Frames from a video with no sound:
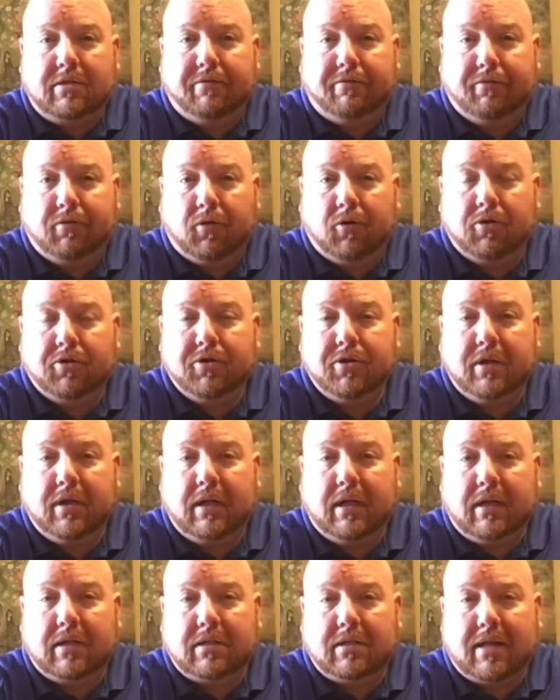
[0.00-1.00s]
first
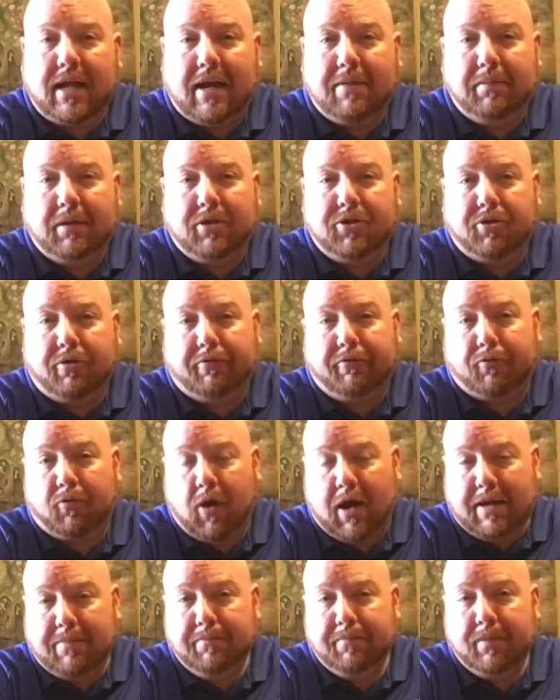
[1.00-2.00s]
establish a
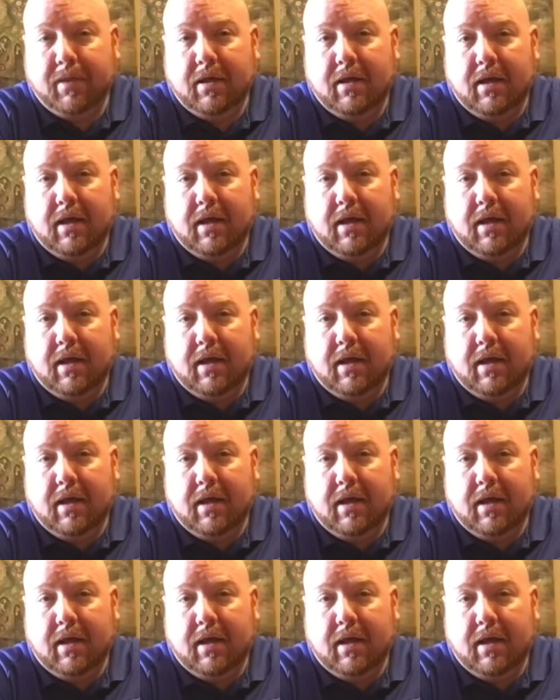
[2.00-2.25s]
frame,